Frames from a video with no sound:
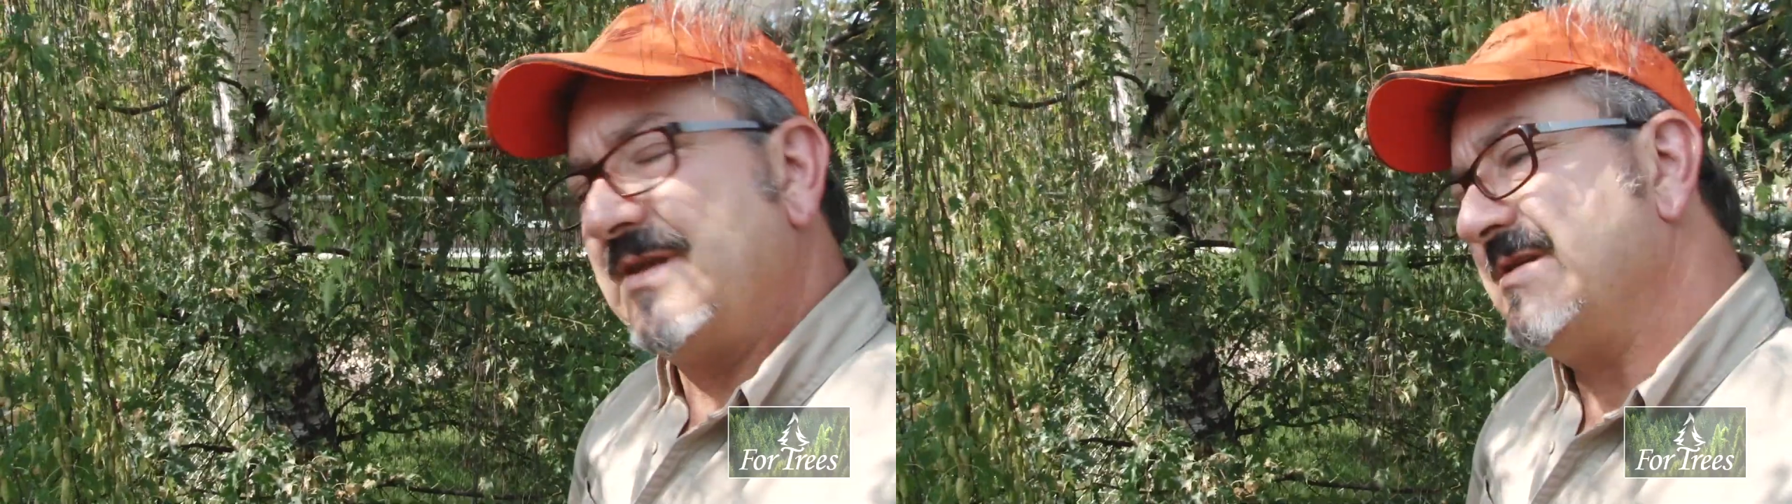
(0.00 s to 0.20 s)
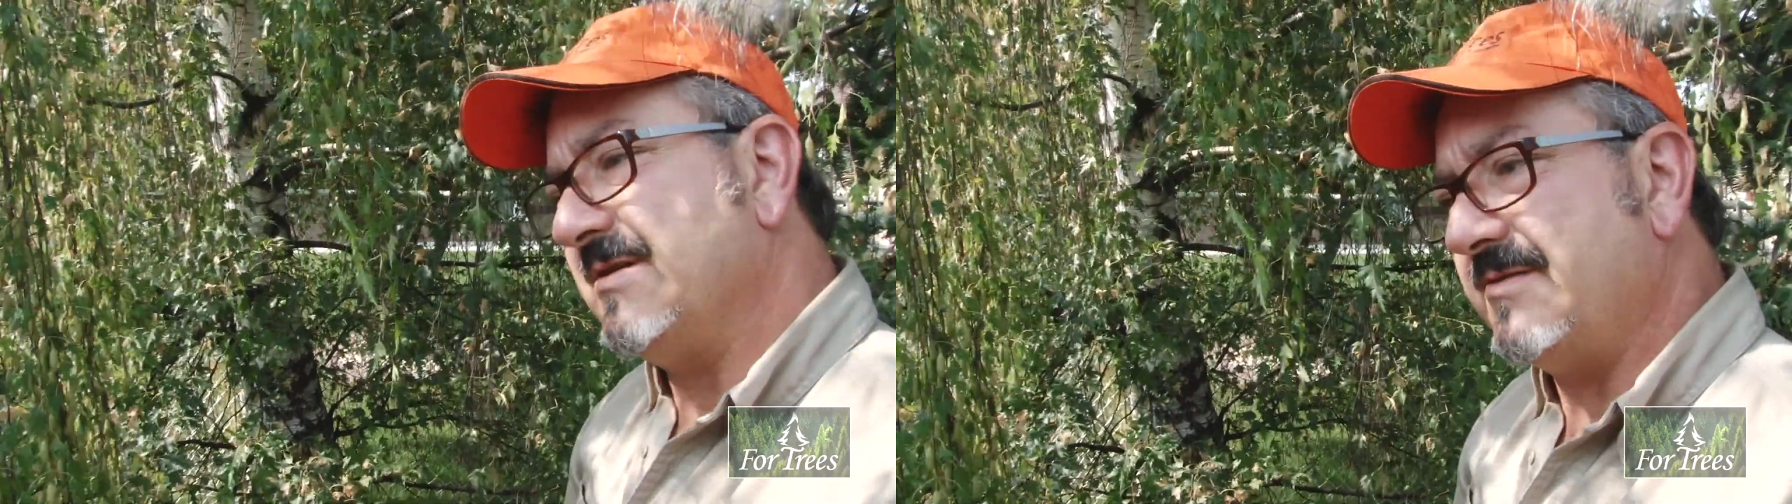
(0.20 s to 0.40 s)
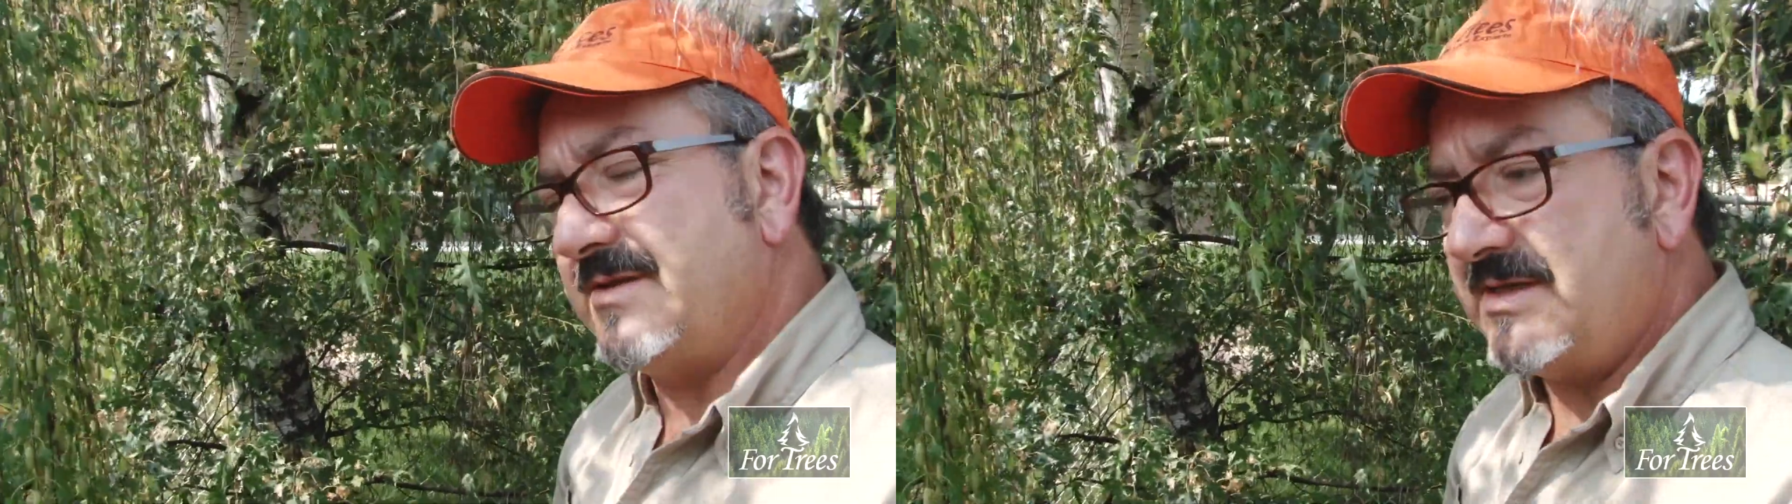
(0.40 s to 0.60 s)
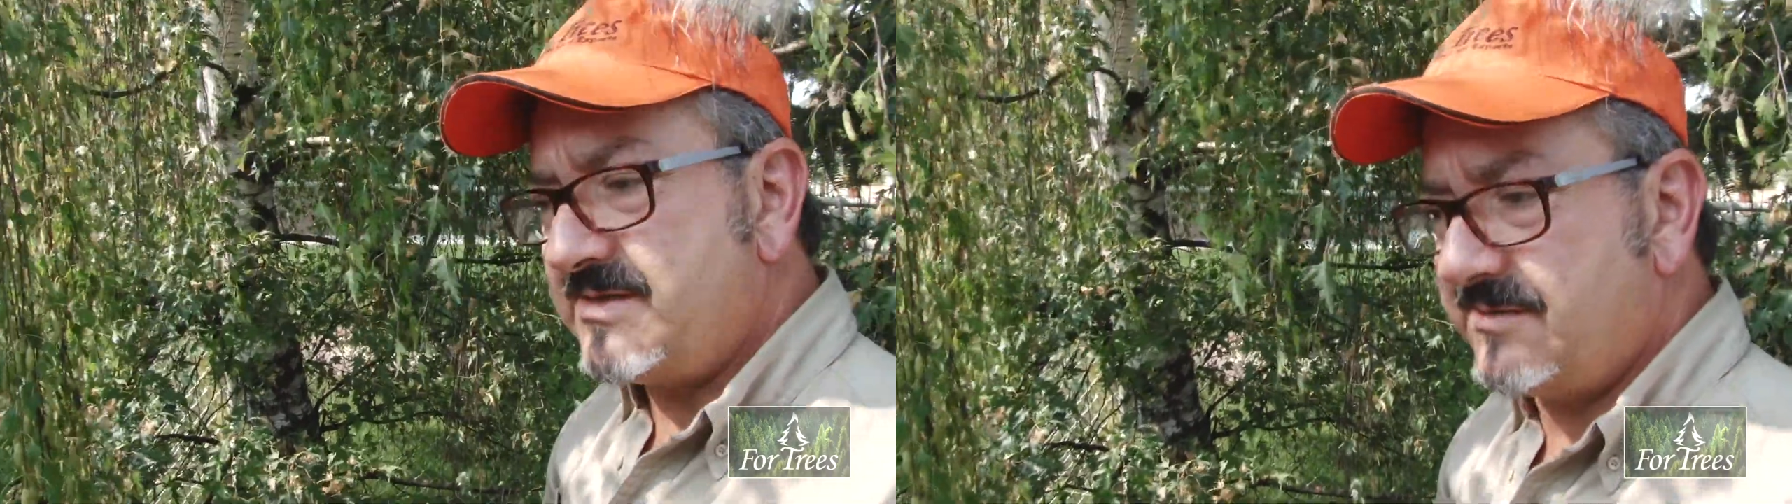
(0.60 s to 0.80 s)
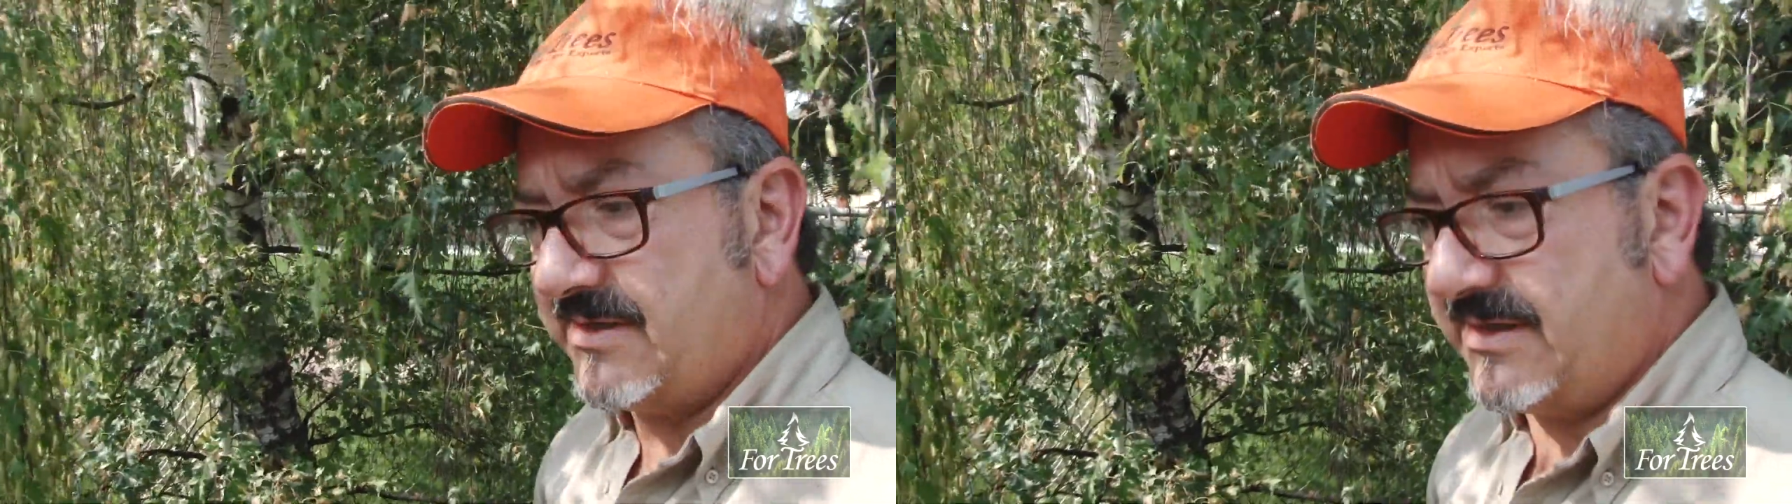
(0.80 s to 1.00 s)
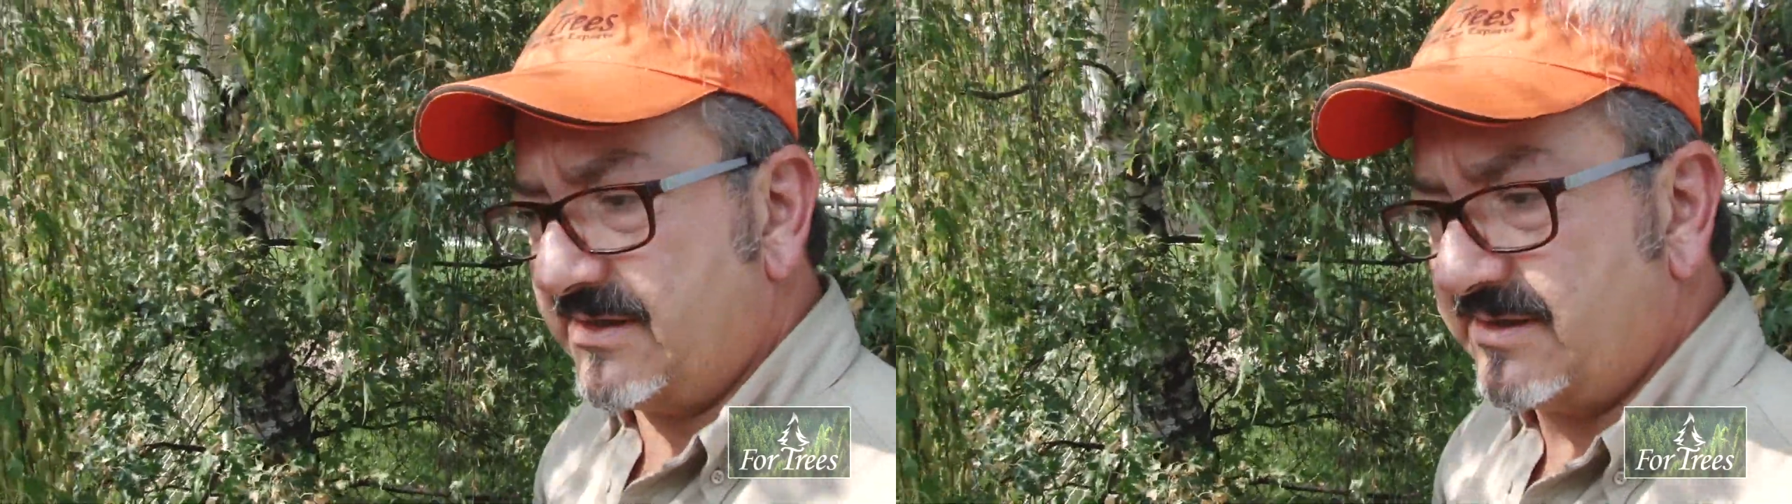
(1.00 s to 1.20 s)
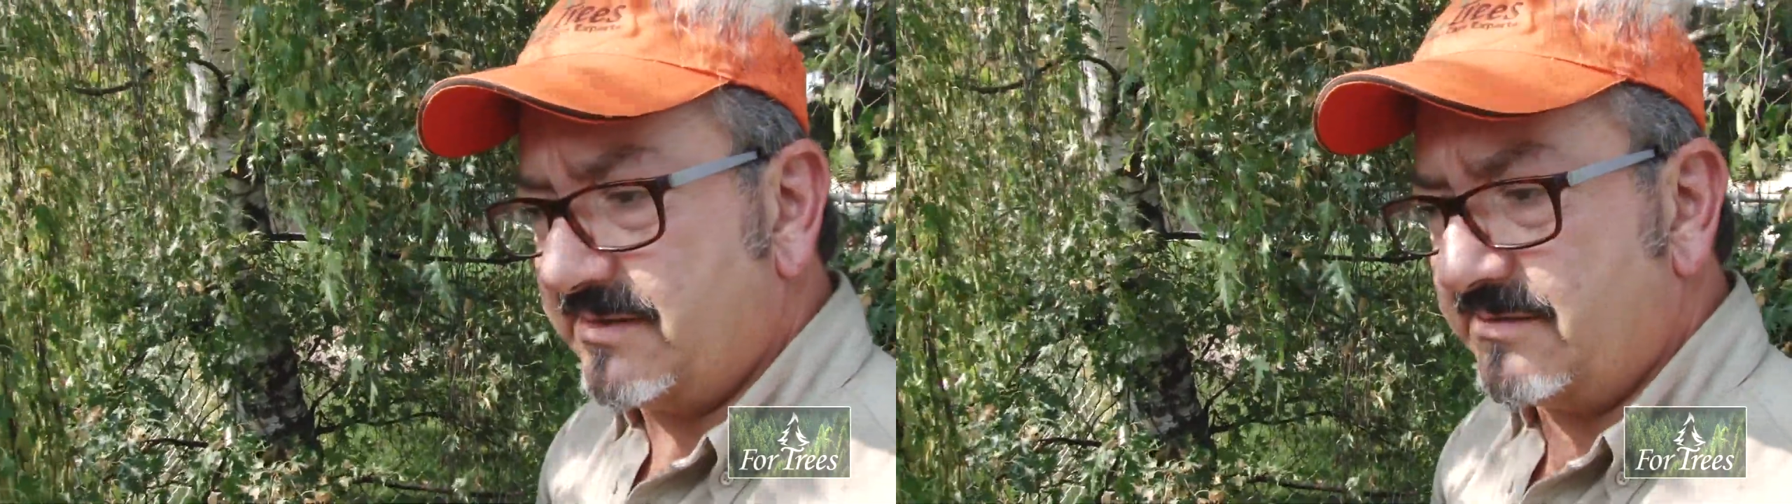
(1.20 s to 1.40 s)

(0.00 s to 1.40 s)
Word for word: So this tree, the,